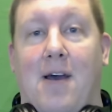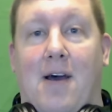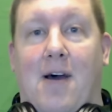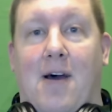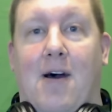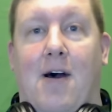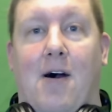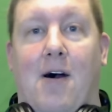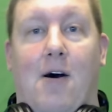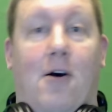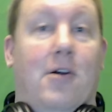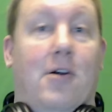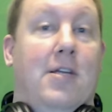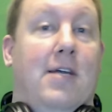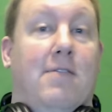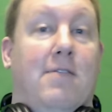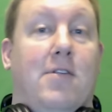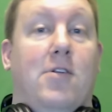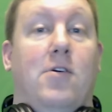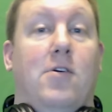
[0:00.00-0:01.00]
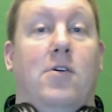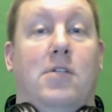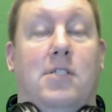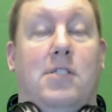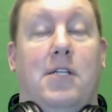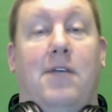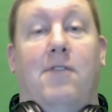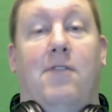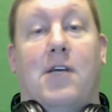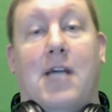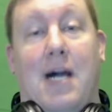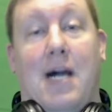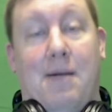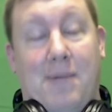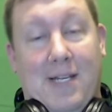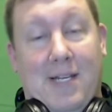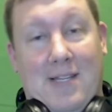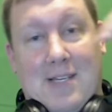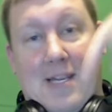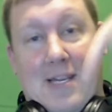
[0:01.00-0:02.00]
Uh, all you have to do is leave a
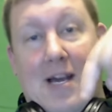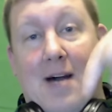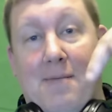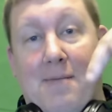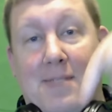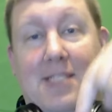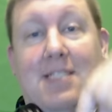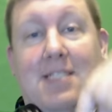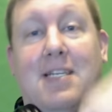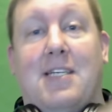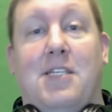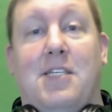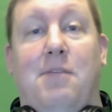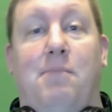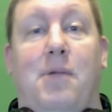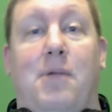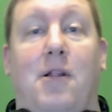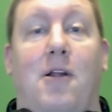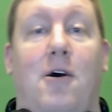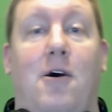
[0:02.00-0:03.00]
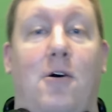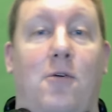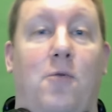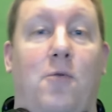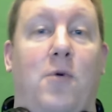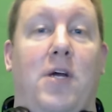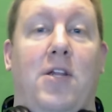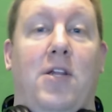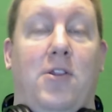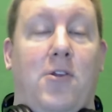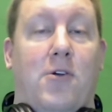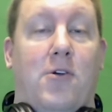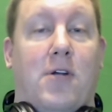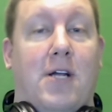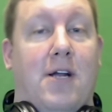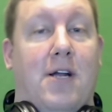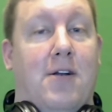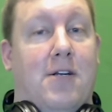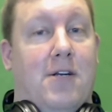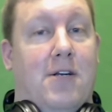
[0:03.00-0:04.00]
comment in the comment section below with your
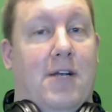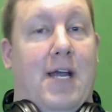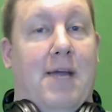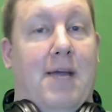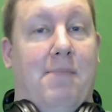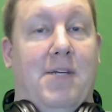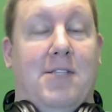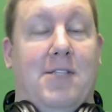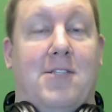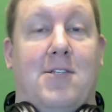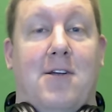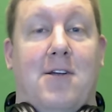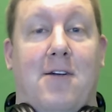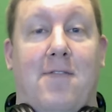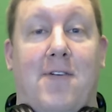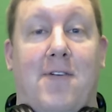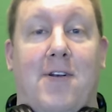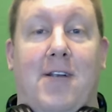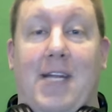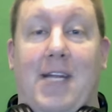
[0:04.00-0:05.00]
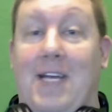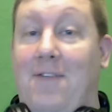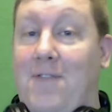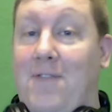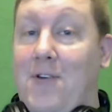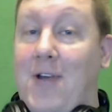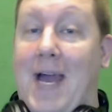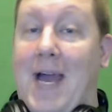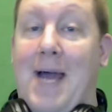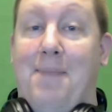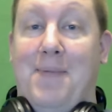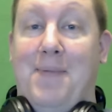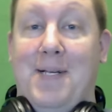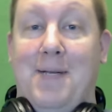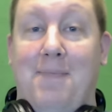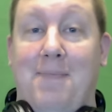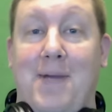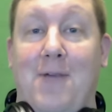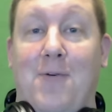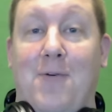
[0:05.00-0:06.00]
character name and server. If you happen
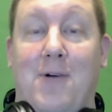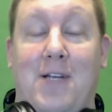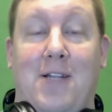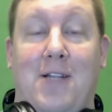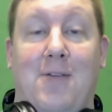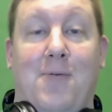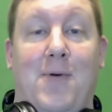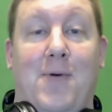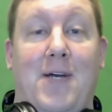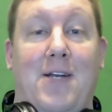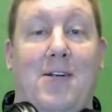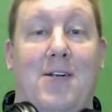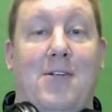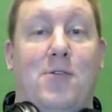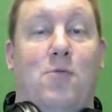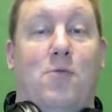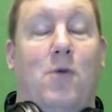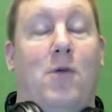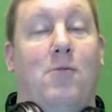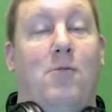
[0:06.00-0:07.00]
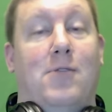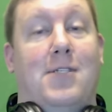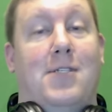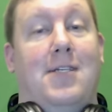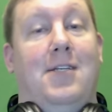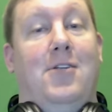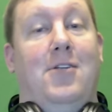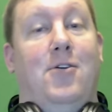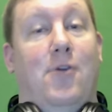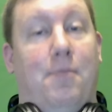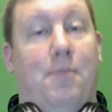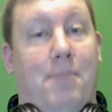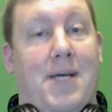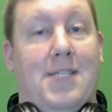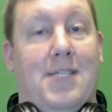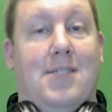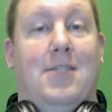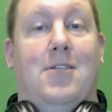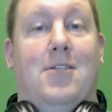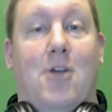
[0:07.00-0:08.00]
to be one of the winners, we will send you a
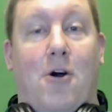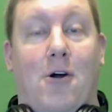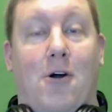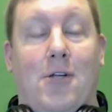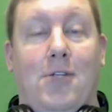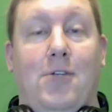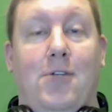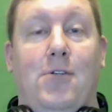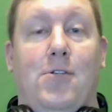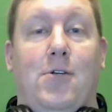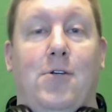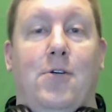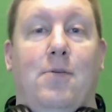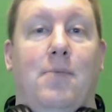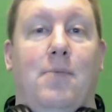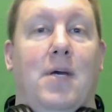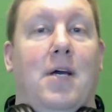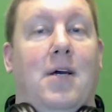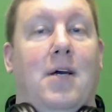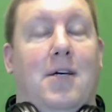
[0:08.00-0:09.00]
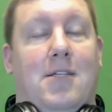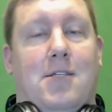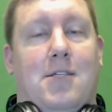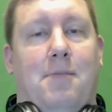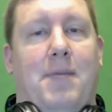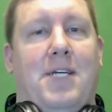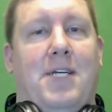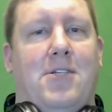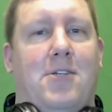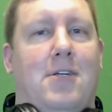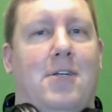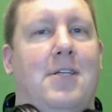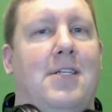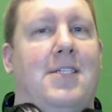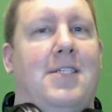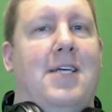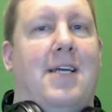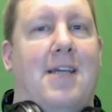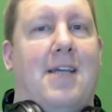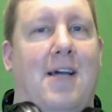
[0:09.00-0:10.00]
message on YouTube, so make sure to
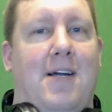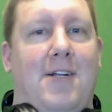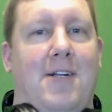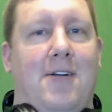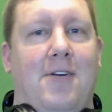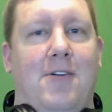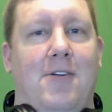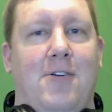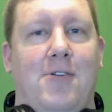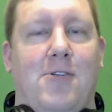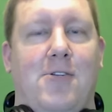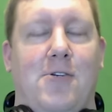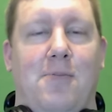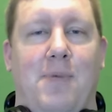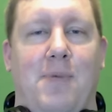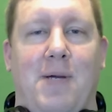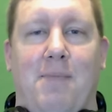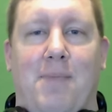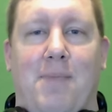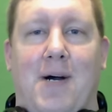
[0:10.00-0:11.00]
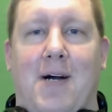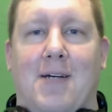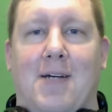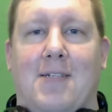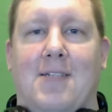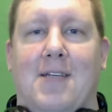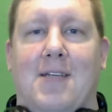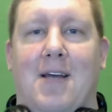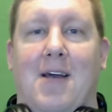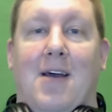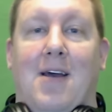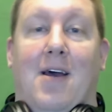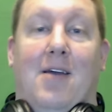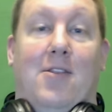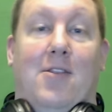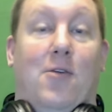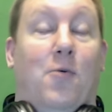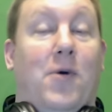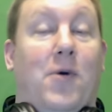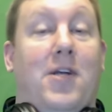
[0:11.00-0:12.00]
check out your YouTube inbox.
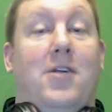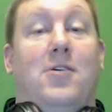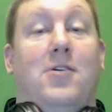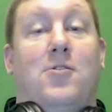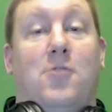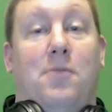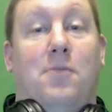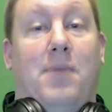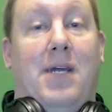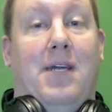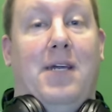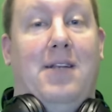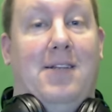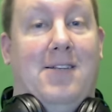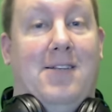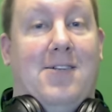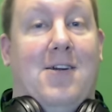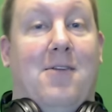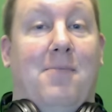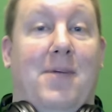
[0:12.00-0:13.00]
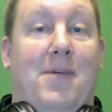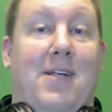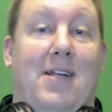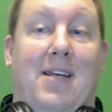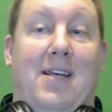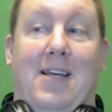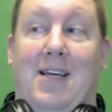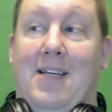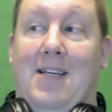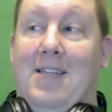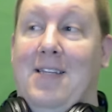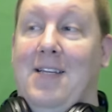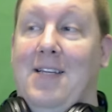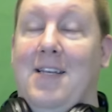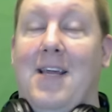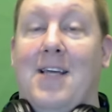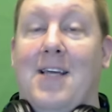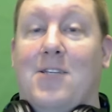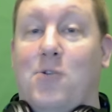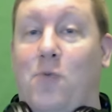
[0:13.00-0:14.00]
The winners will be determined in the
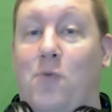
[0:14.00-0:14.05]
next